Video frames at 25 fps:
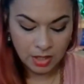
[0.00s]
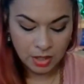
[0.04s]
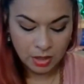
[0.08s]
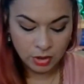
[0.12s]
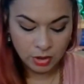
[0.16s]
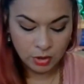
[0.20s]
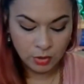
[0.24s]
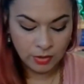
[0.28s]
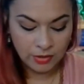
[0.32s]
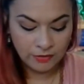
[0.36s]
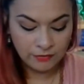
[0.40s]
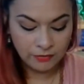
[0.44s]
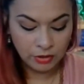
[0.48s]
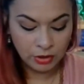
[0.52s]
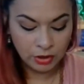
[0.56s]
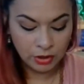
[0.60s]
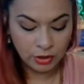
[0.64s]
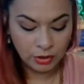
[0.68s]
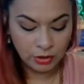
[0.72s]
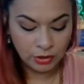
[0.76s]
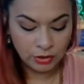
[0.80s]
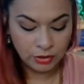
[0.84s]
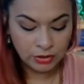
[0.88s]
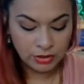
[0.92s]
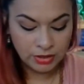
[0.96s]
You have
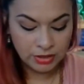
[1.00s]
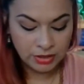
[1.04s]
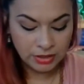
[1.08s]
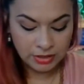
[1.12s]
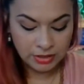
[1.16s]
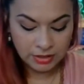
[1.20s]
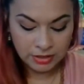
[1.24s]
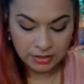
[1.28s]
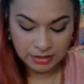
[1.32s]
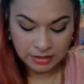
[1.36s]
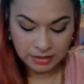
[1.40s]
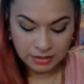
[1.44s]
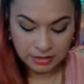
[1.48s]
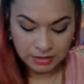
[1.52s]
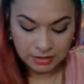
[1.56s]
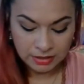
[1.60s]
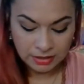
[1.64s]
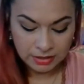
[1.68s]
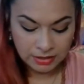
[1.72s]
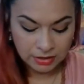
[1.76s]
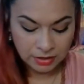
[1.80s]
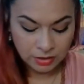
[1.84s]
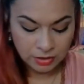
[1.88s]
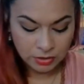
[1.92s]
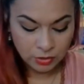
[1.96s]
learned
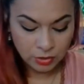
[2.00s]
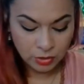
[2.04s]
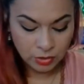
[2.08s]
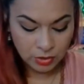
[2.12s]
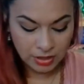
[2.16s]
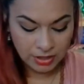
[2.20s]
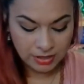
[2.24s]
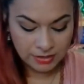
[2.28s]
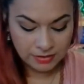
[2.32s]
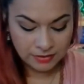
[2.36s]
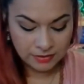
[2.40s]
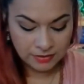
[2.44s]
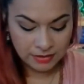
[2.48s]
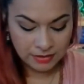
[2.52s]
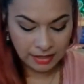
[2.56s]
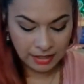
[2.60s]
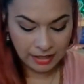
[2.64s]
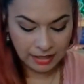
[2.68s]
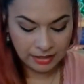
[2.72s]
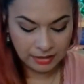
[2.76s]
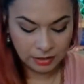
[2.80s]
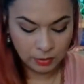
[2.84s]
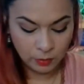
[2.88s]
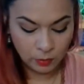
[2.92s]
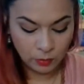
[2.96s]
trust
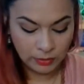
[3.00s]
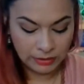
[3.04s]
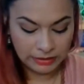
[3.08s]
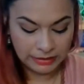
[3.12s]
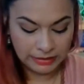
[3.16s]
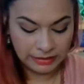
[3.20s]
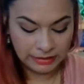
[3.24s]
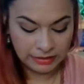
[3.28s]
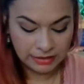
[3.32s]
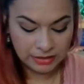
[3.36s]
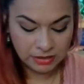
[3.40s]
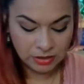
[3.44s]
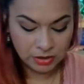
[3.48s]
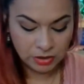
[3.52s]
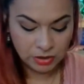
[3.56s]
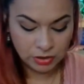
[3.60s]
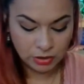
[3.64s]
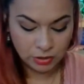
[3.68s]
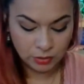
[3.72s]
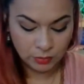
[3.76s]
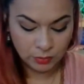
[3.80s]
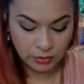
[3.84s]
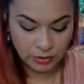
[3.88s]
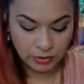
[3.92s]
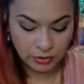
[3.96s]
and a willingness to
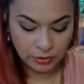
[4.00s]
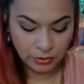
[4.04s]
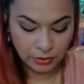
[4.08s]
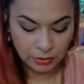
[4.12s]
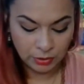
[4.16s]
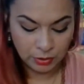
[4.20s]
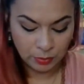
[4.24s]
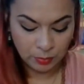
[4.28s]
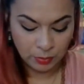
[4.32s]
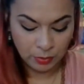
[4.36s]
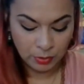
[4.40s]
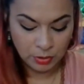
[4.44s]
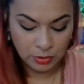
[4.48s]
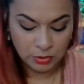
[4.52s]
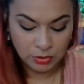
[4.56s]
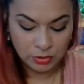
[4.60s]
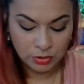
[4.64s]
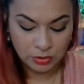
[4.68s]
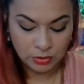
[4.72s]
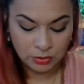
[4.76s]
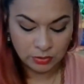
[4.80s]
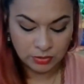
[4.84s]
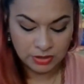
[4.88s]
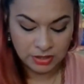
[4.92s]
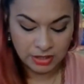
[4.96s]
surrender your
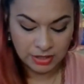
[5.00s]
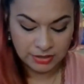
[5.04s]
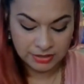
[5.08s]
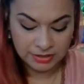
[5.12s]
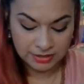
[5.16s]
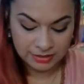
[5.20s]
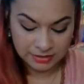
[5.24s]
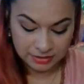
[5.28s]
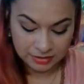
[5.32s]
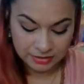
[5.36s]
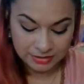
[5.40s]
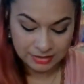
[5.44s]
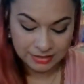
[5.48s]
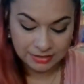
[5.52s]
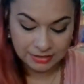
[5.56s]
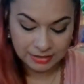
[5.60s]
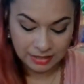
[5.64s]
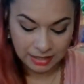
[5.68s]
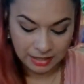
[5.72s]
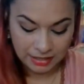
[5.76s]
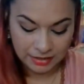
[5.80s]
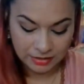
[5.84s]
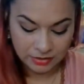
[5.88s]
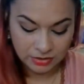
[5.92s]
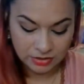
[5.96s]
personal
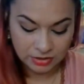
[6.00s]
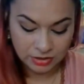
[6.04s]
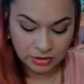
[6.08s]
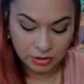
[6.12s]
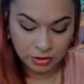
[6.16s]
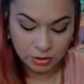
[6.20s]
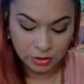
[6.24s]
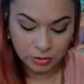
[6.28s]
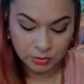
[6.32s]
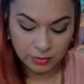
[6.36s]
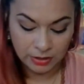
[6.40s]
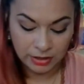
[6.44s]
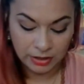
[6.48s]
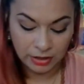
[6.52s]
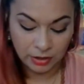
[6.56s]
desires into a